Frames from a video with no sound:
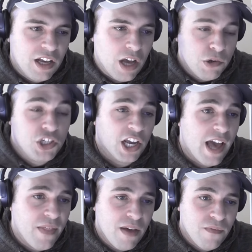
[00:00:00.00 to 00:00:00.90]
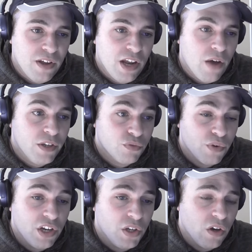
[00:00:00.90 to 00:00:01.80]
Go check out that video, it's
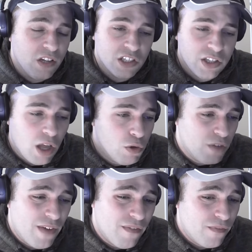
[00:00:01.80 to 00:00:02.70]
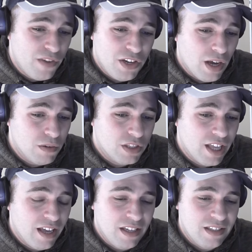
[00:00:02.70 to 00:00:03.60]
really good. There's loads of other videos
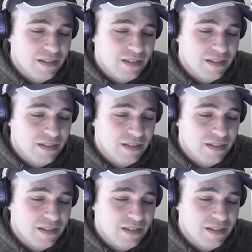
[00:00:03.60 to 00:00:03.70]
that